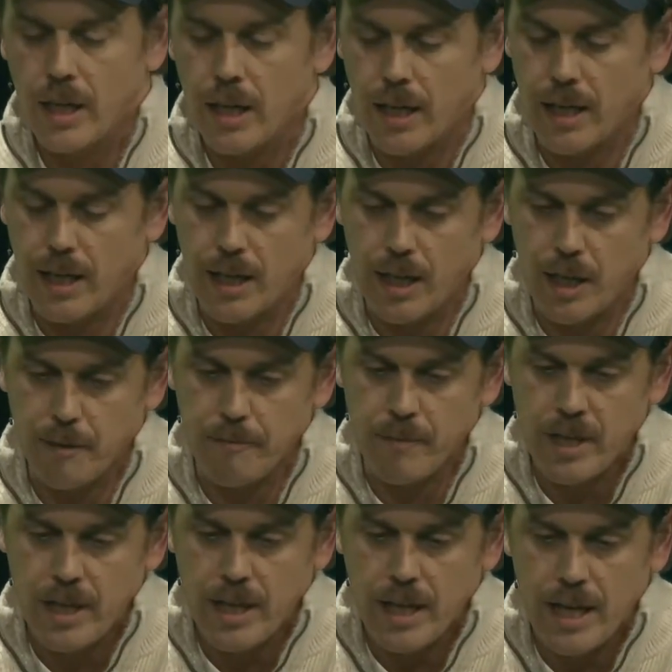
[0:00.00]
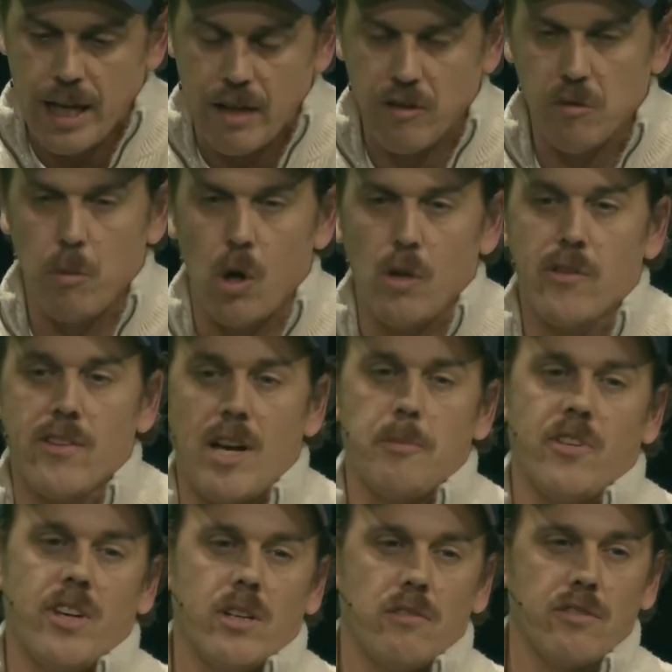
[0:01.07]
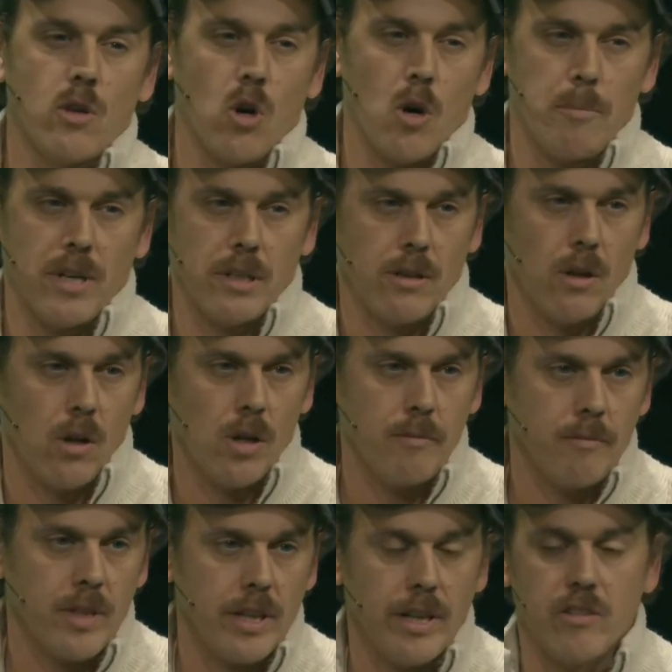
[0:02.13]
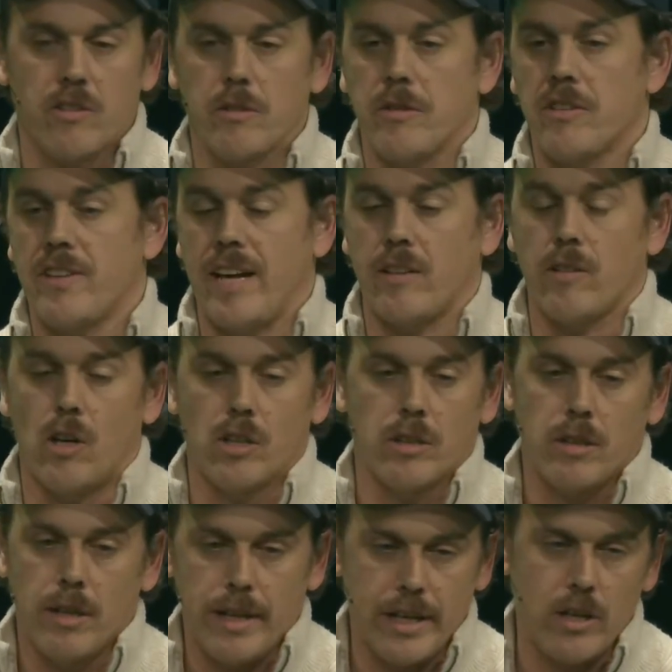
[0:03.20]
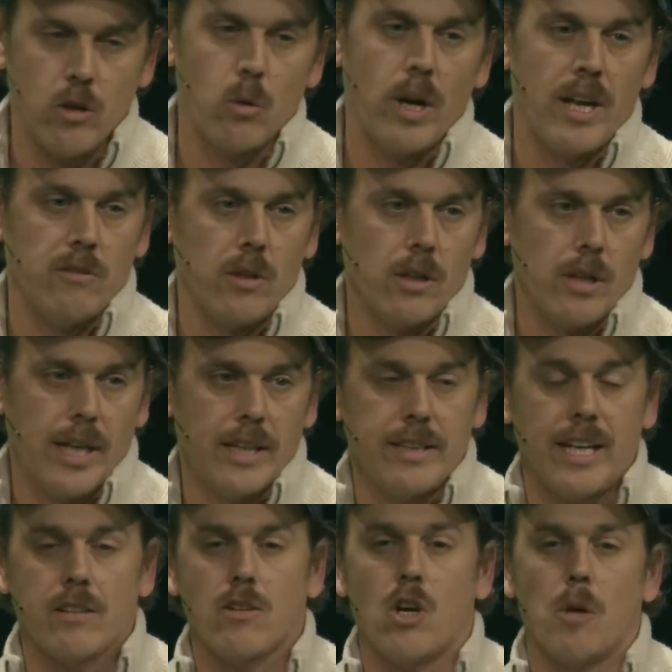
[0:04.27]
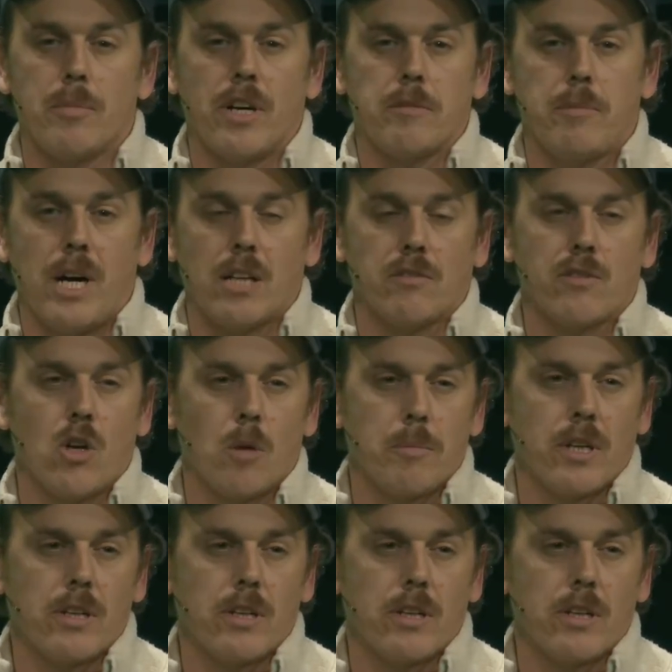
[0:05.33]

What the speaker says: A small subset of corporate law is set on EU level, and that part of corporate